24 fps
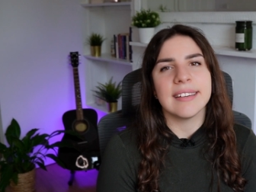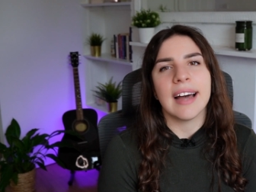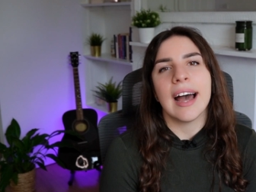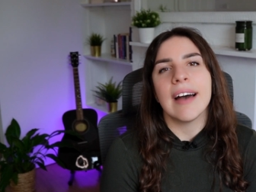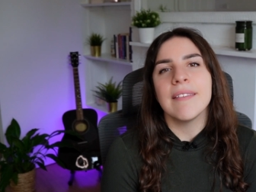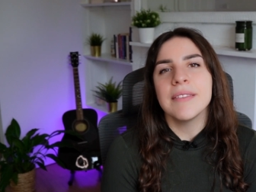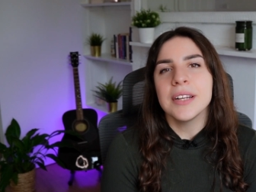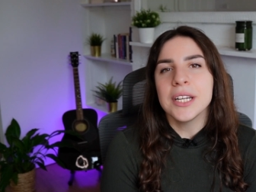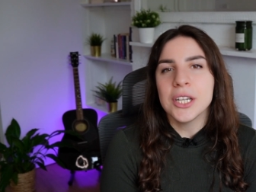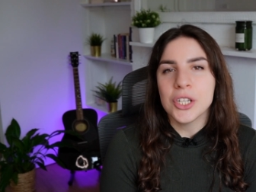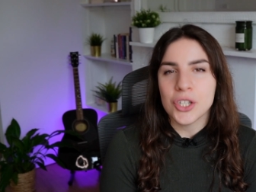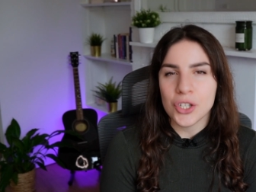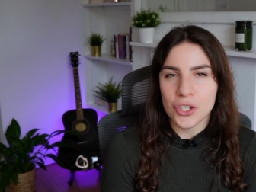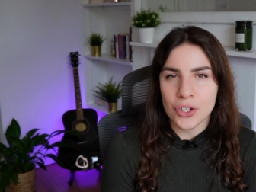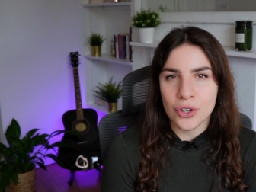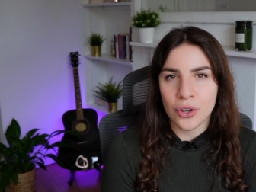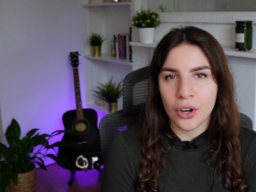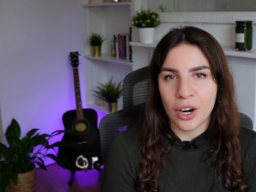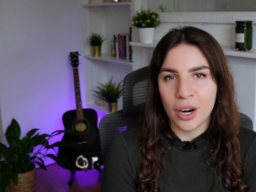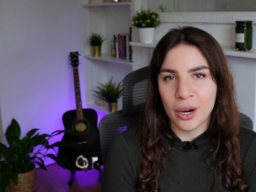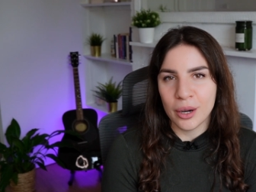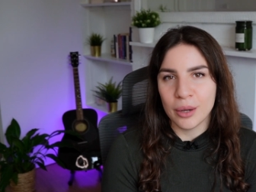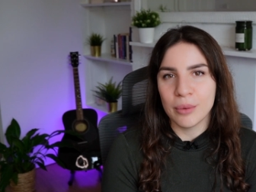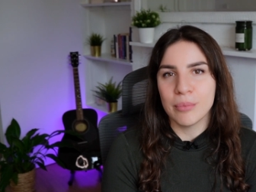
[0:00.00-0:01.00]
having a
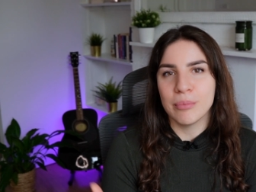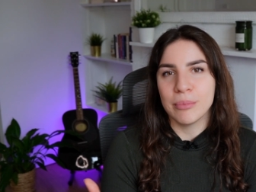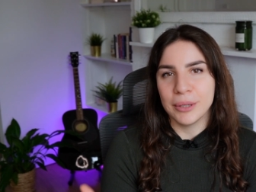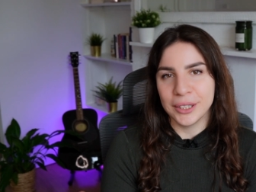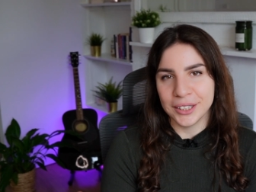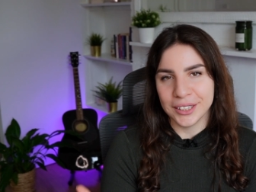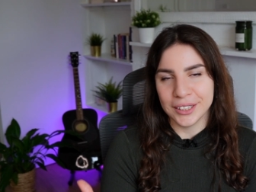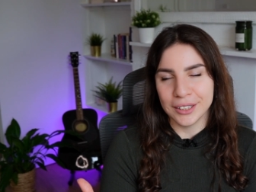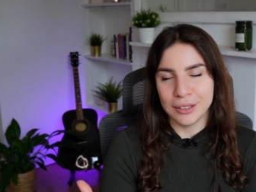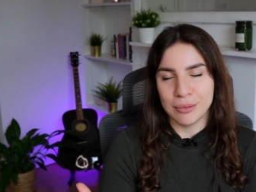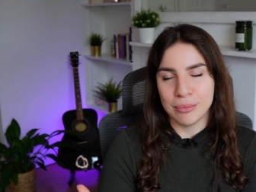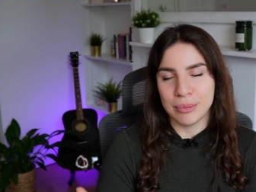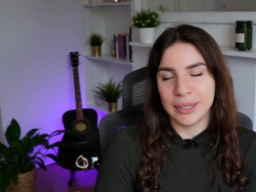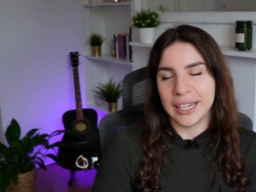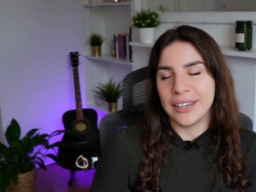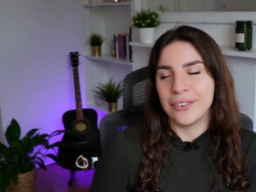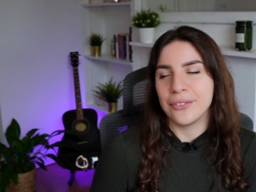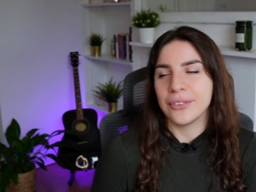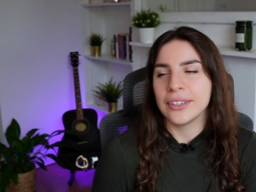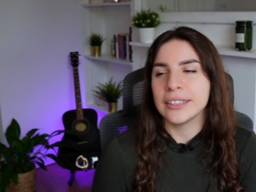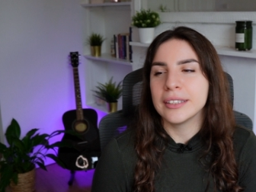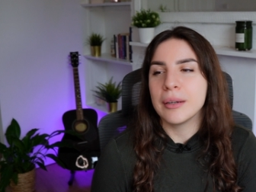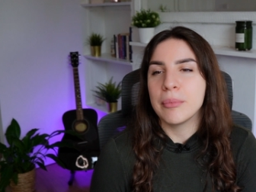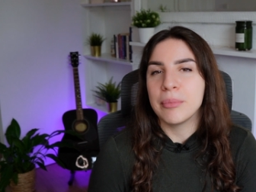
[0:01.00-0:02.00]
strong personal
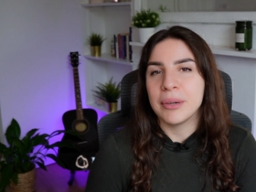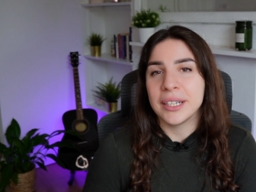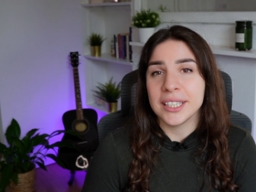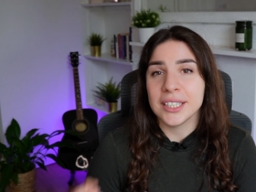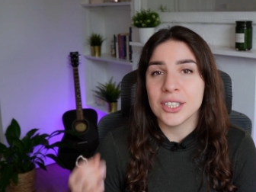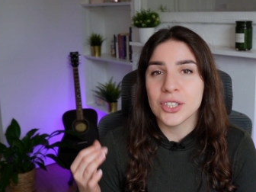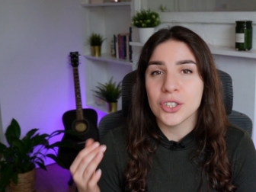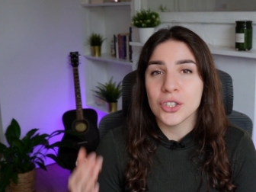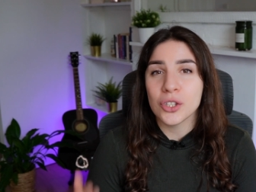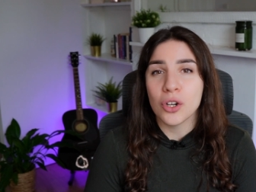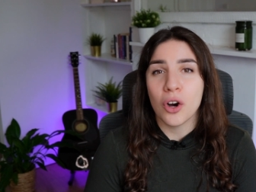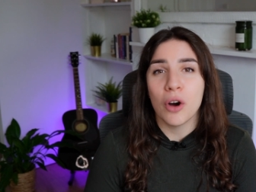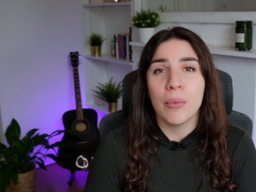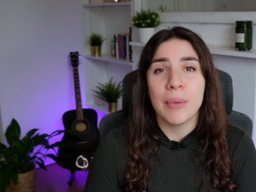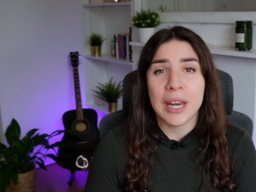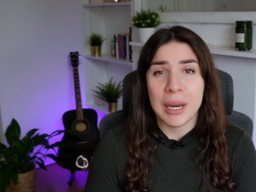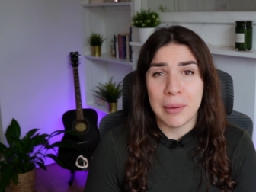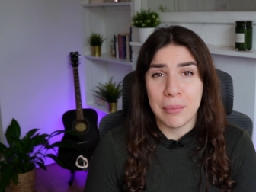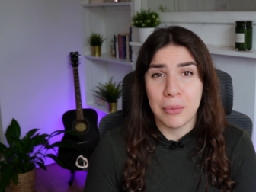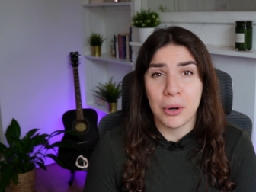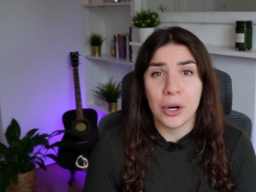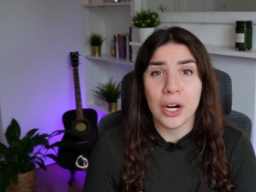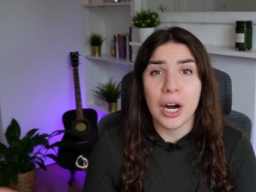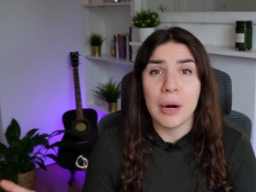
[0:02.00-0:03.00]
brand really brings so
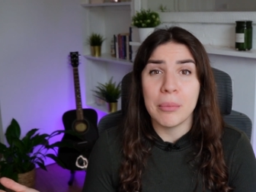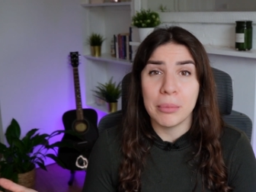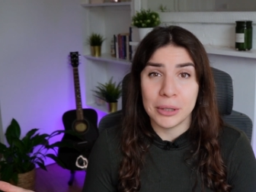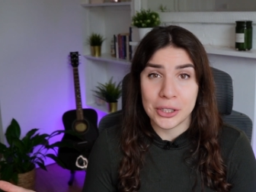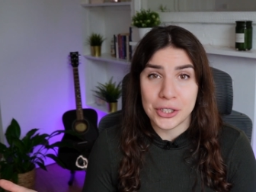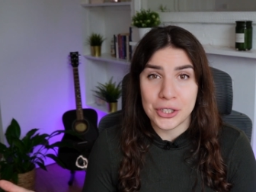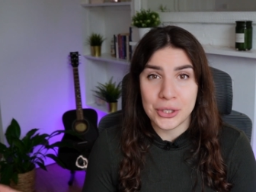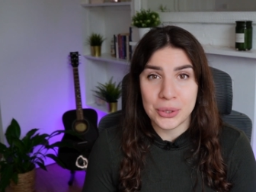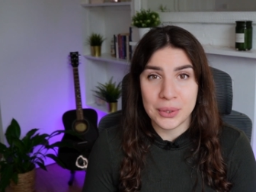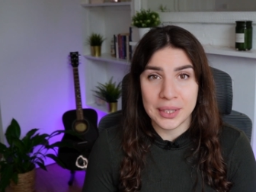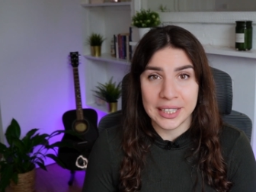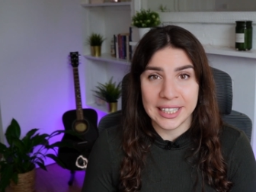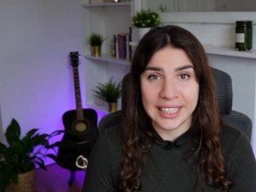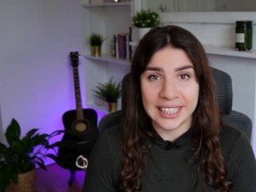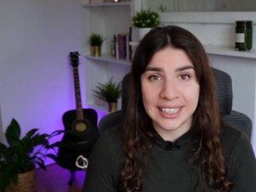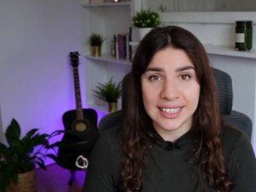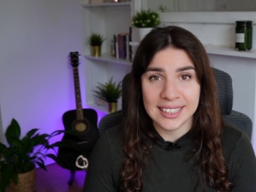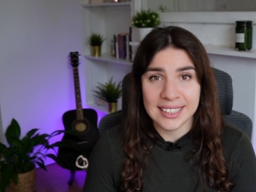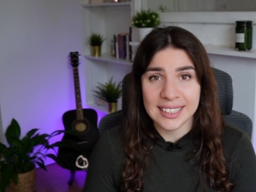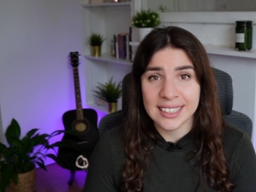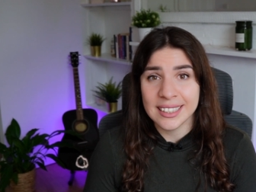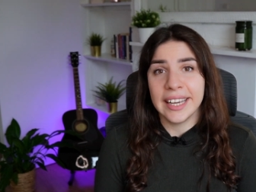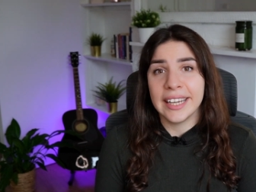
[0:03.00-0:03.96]
many more opportunities.